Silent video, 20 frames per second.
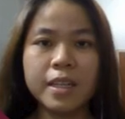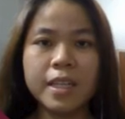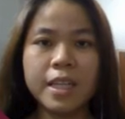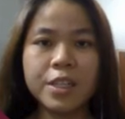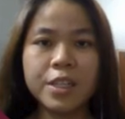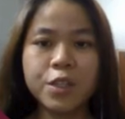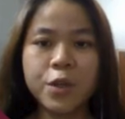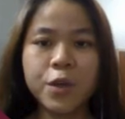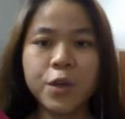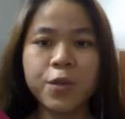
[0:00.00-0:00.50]

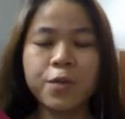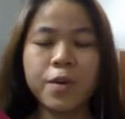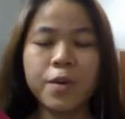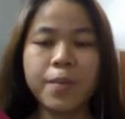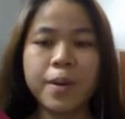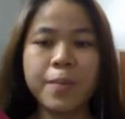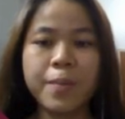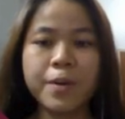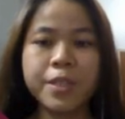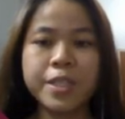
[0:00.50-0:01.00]
And that's all
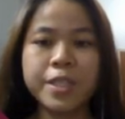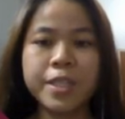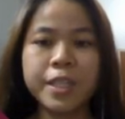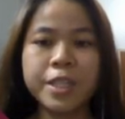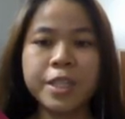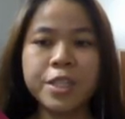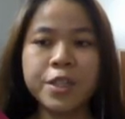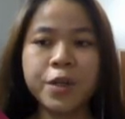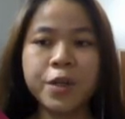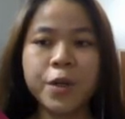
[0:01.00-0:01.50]
for my
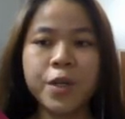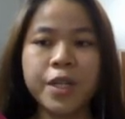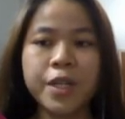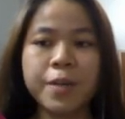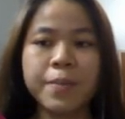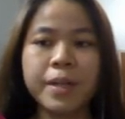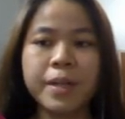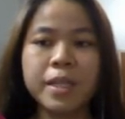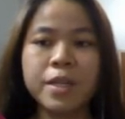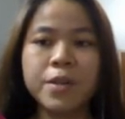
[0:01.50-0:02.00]
presentation
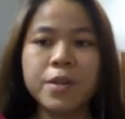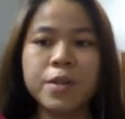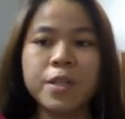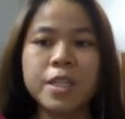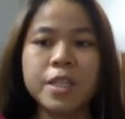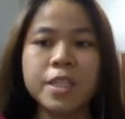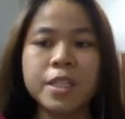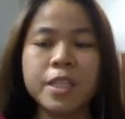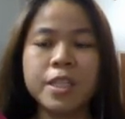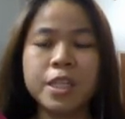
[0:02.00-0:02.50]
on the
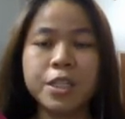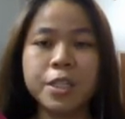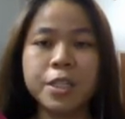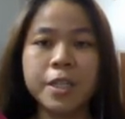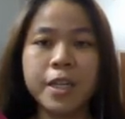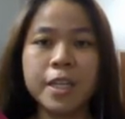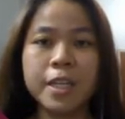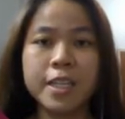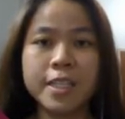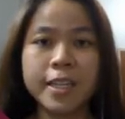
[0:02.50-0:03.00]
methanol
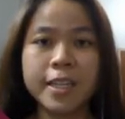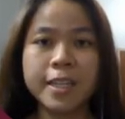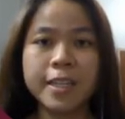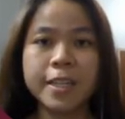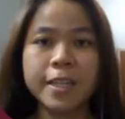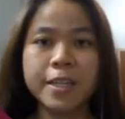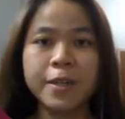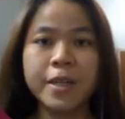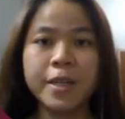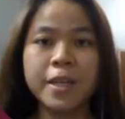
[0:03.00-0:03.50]
distillation case
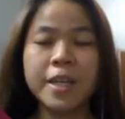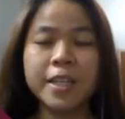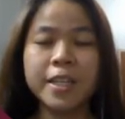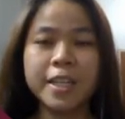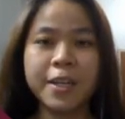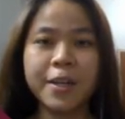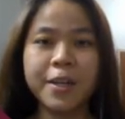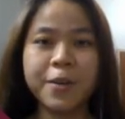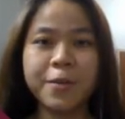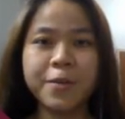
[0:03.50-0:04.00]
study.
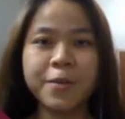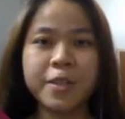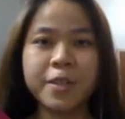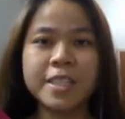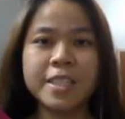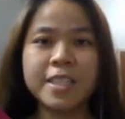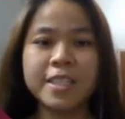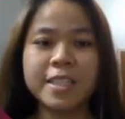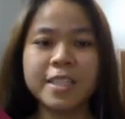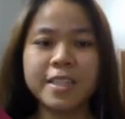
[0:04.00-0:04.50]
Thank you
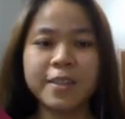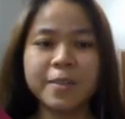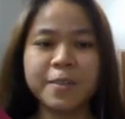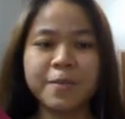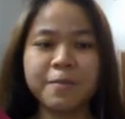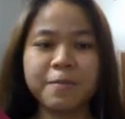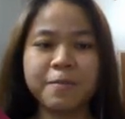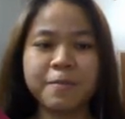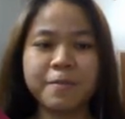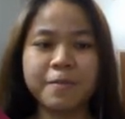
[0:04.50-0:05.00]
for
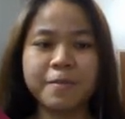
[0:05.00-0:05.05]
listening.